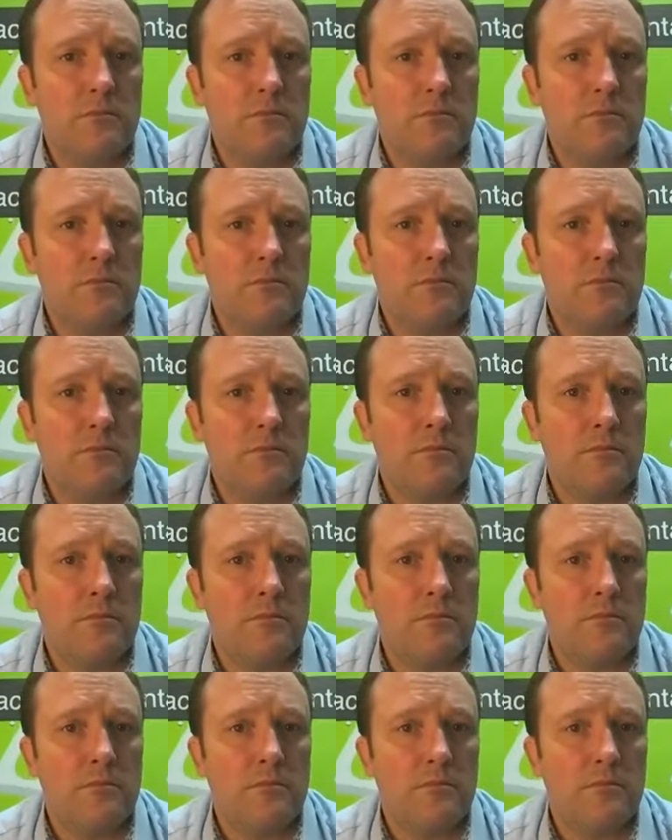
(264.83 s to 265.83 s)

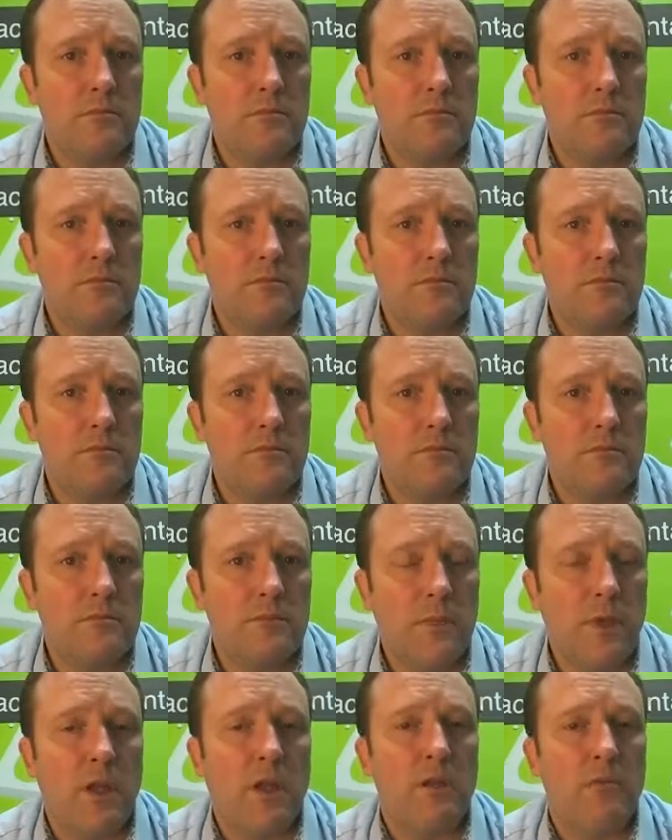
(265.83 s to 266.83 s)

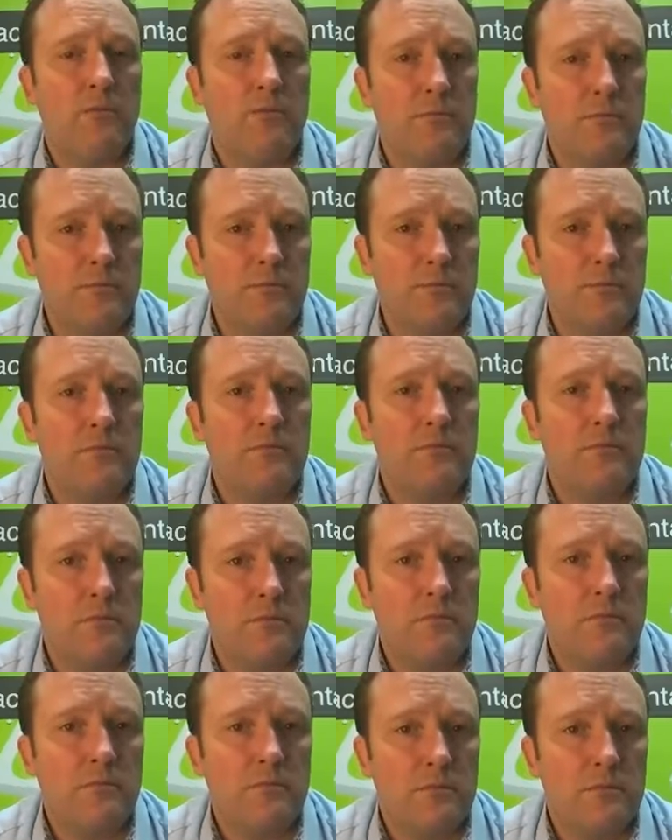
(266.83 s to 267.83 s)

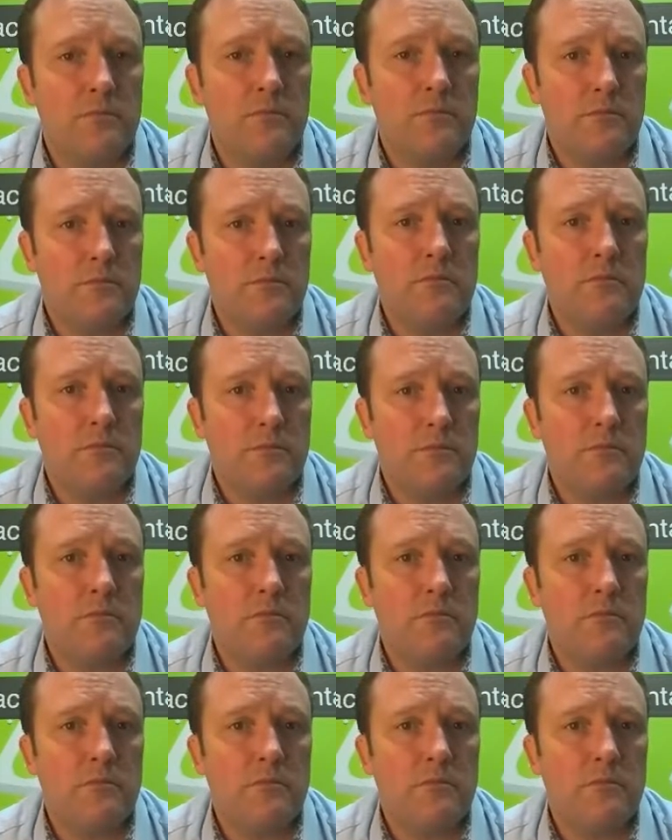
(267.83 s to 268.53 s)
(silent)